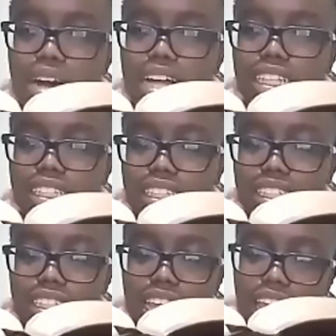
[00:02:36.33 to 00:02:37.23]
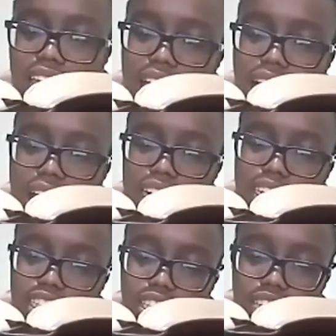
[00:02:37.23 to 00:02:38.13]
commands. I'll
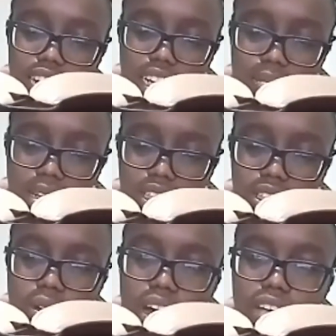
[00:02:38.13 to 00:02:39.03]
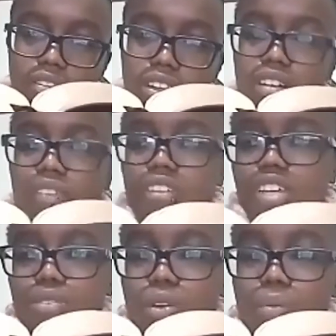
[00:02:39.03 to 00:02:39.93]
read a little bit slower. For those who have not
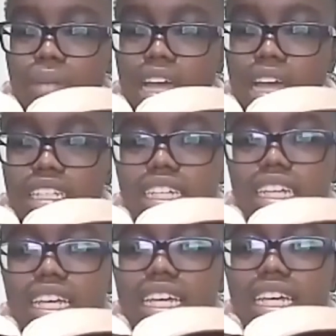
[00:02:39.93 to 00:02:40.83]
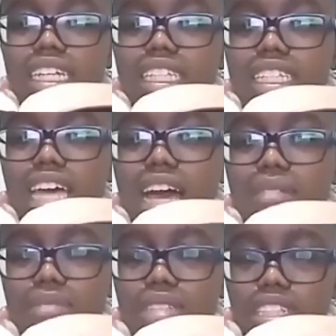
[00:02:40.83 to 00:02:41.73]
yet opened, it's
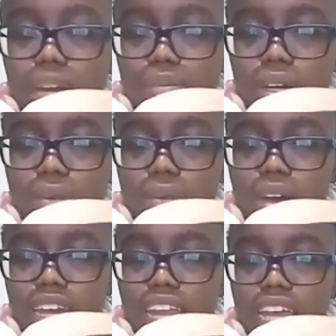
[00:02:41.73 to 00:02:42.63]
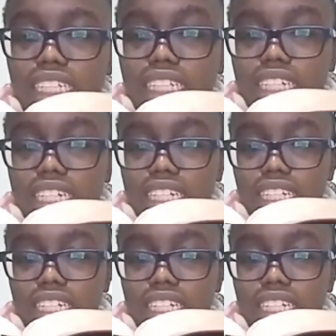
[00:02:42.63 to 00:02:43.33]
Psalms chapter 119.